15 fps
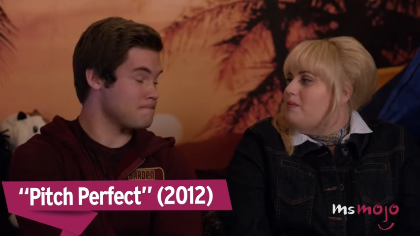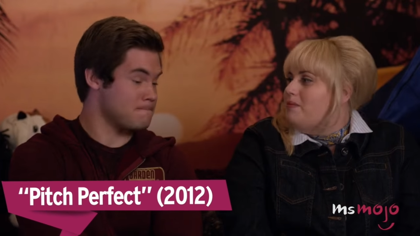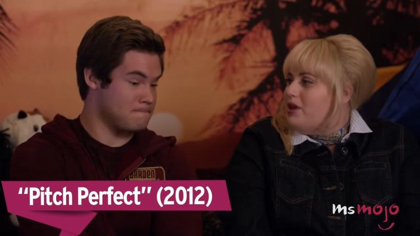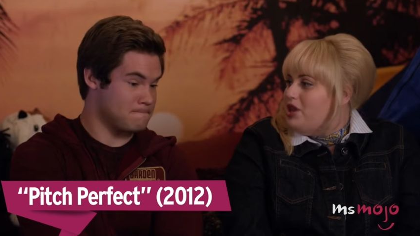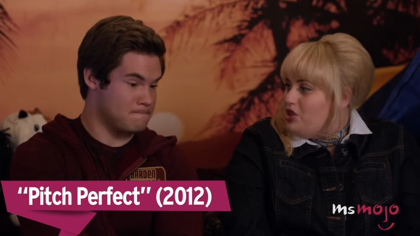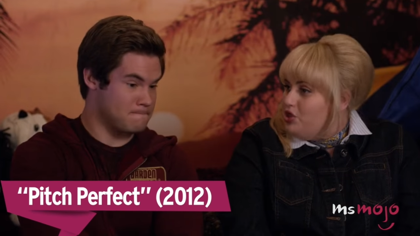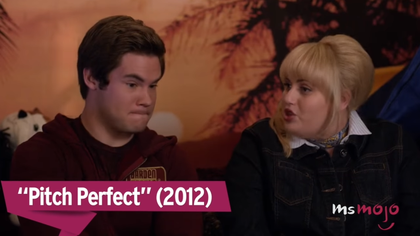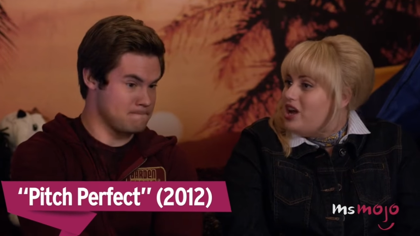
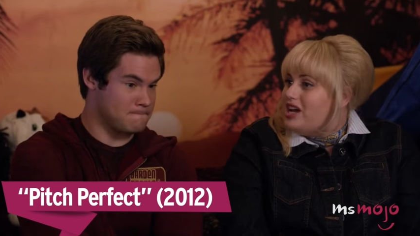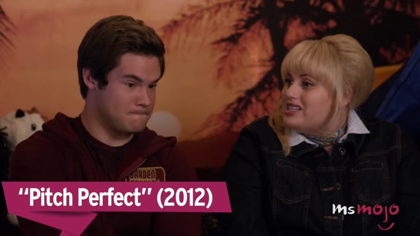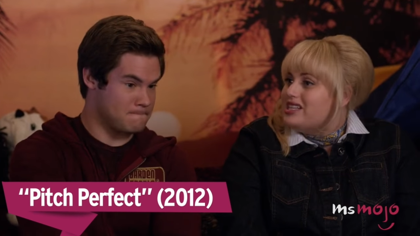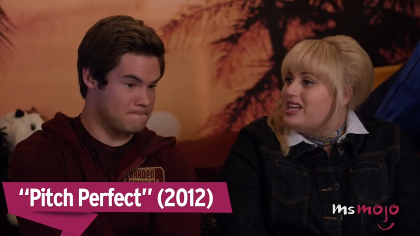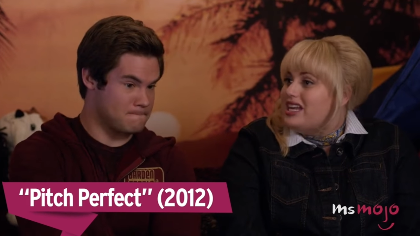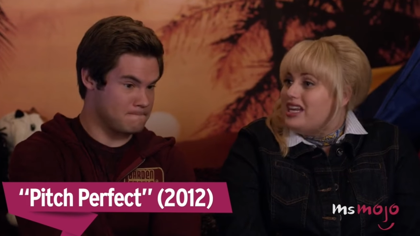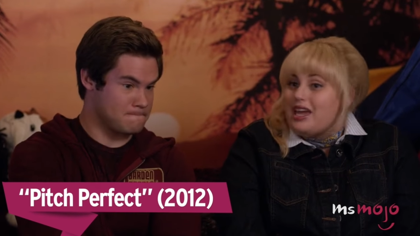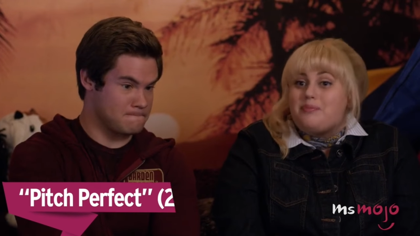Speaker 1: but you guys are
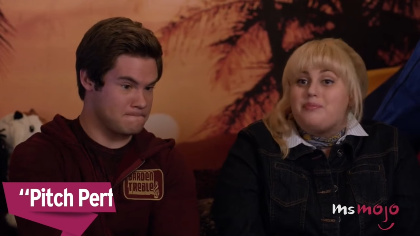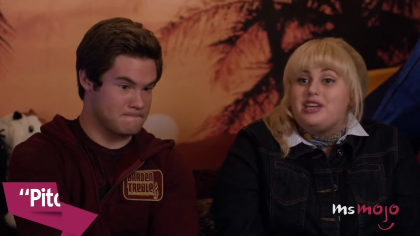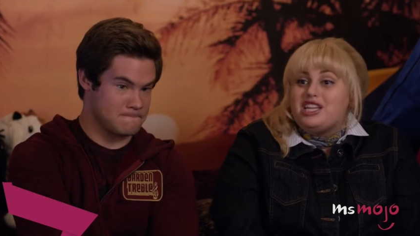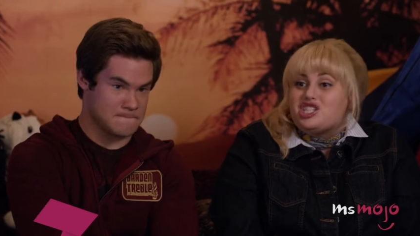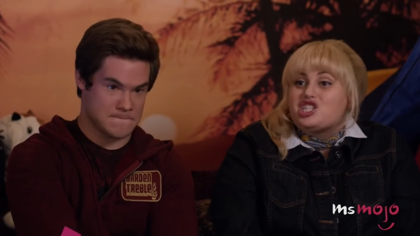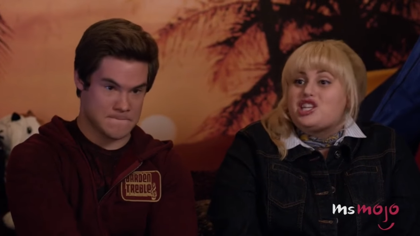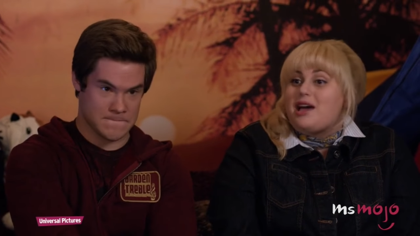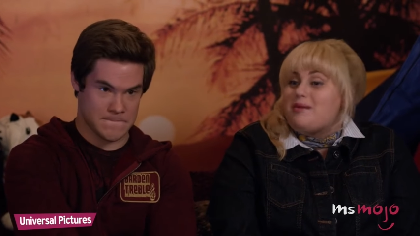going to get pitch
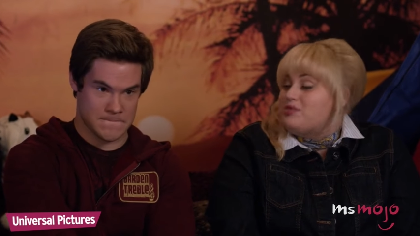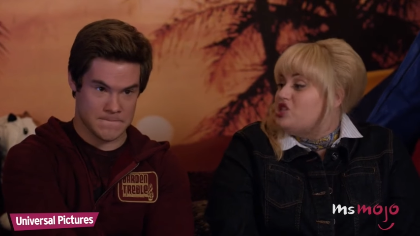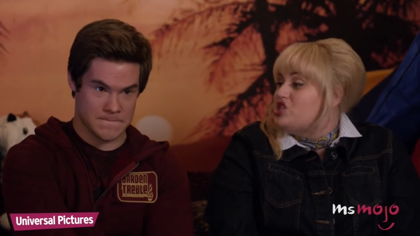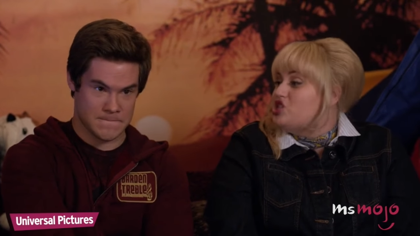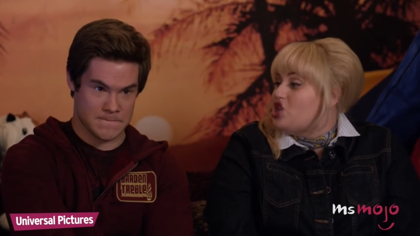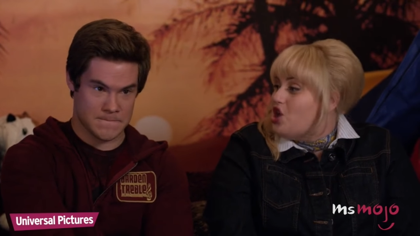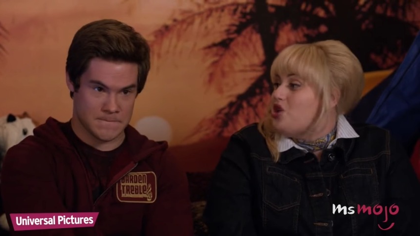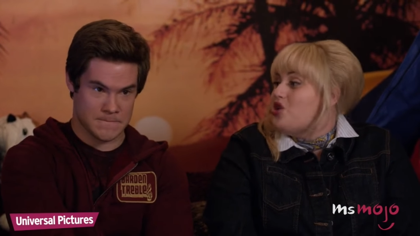slapped
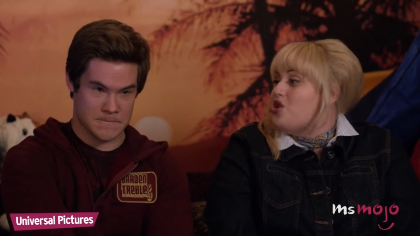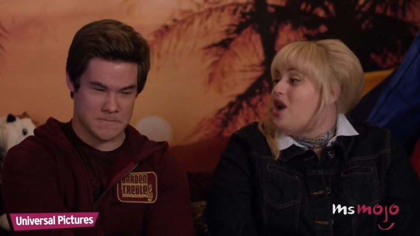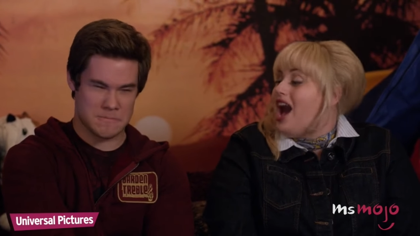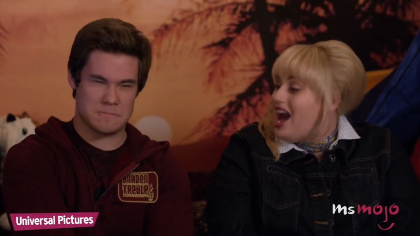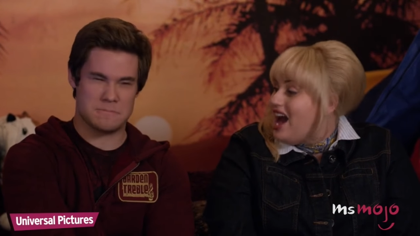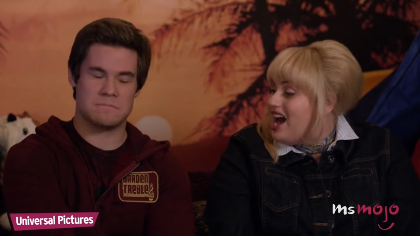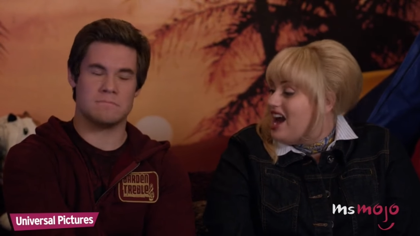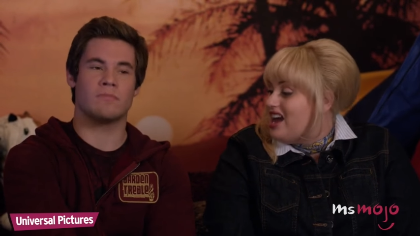so
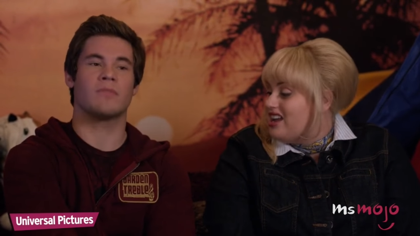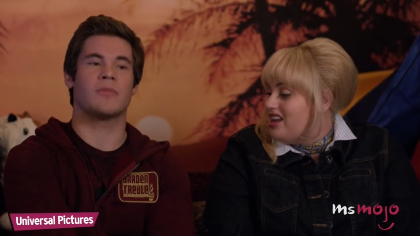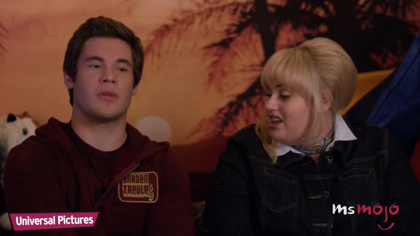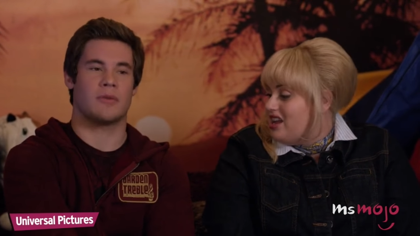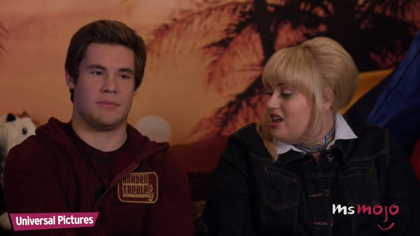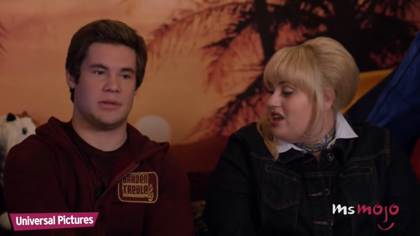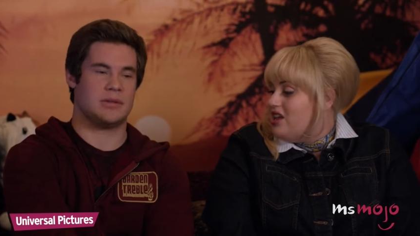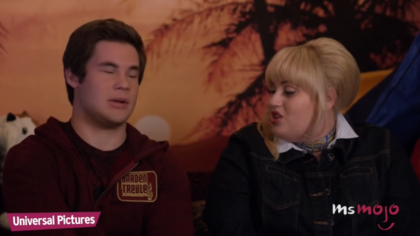hard,
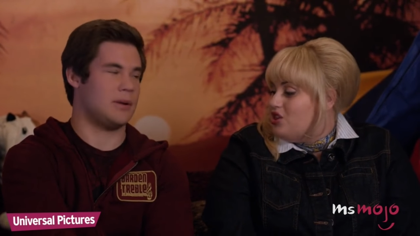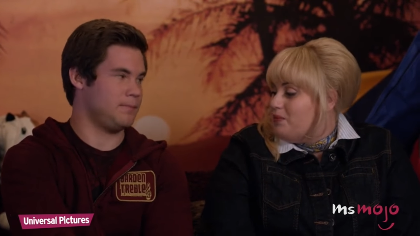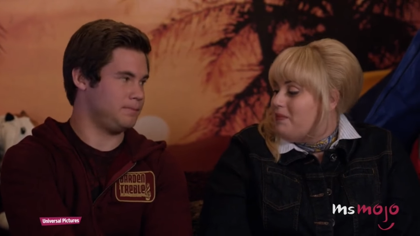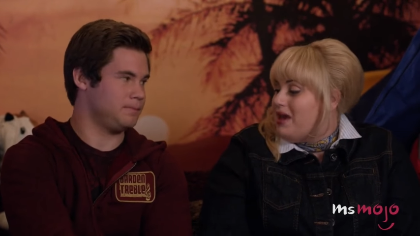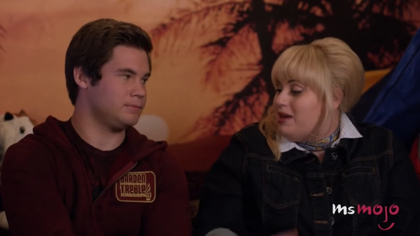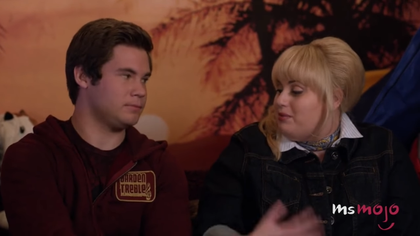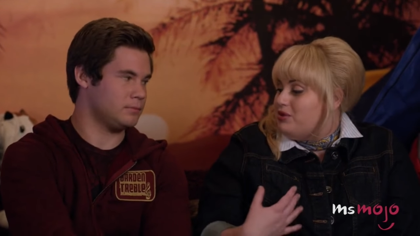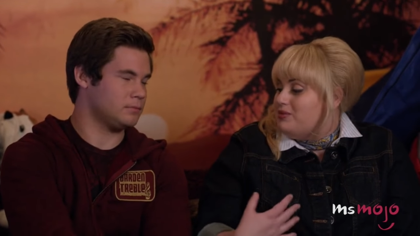your
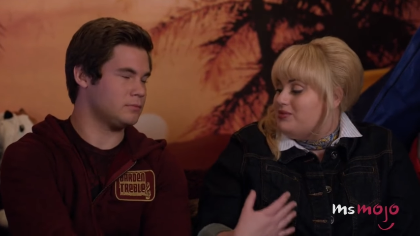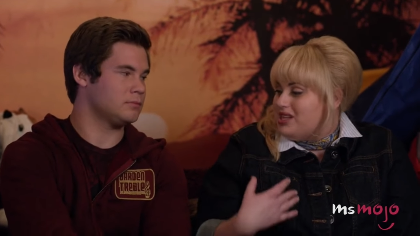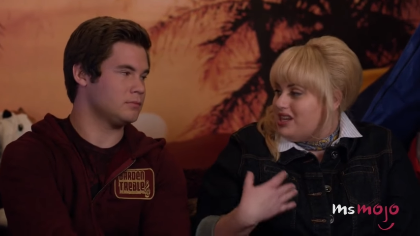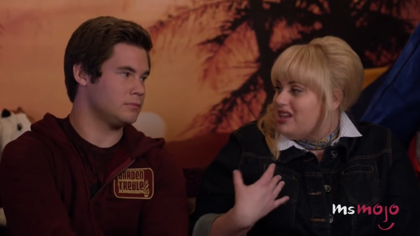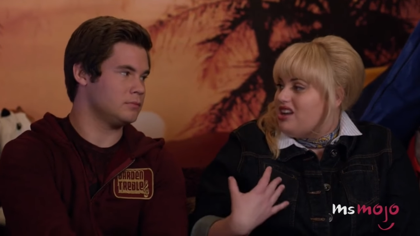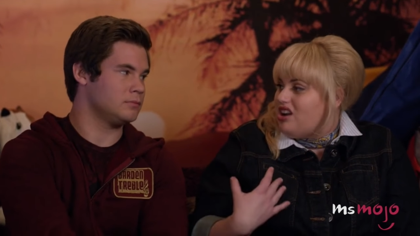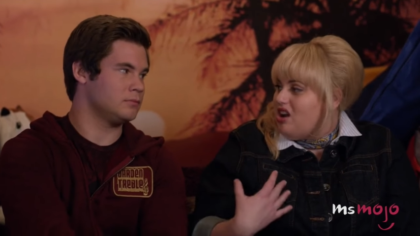man boobs are going to